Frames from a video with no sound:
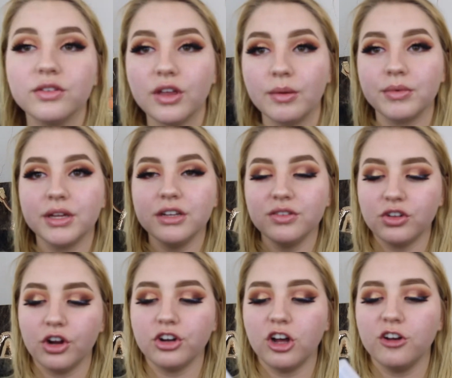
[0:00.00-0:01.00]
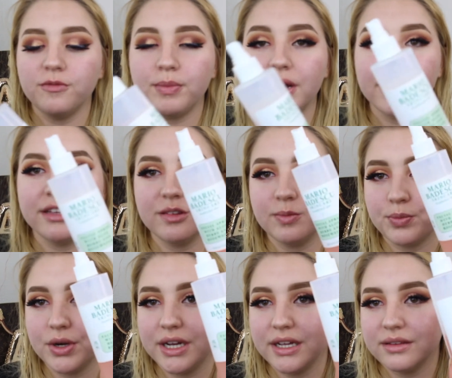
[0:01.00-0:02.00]
So I'm going to start off by
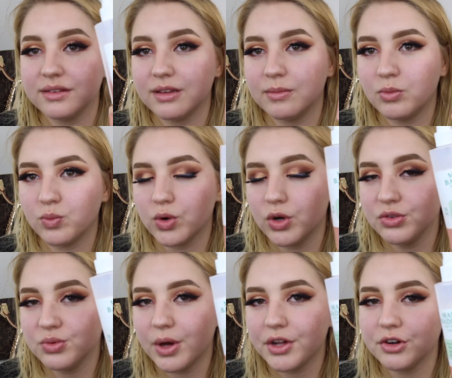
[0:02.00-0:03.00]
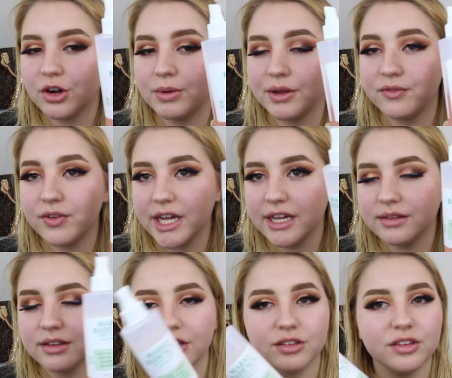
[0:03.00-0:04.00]
spraying some rose water on my
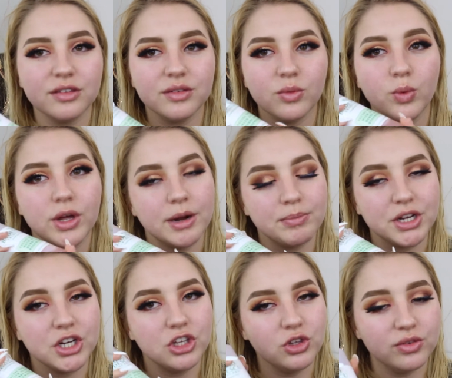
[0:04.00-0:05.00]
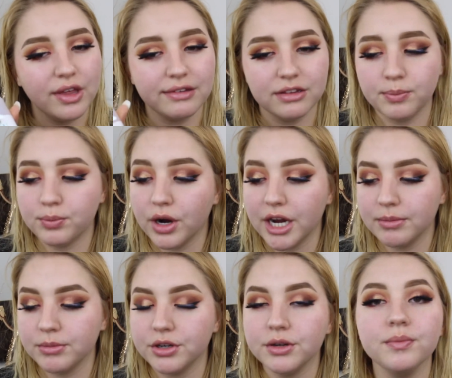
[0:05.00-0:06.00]
face, and this is what I'm going to use as a
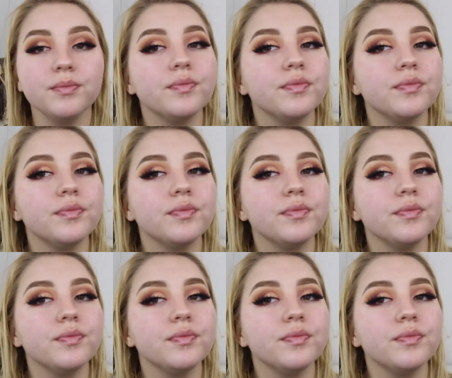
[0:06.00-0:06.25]
primer.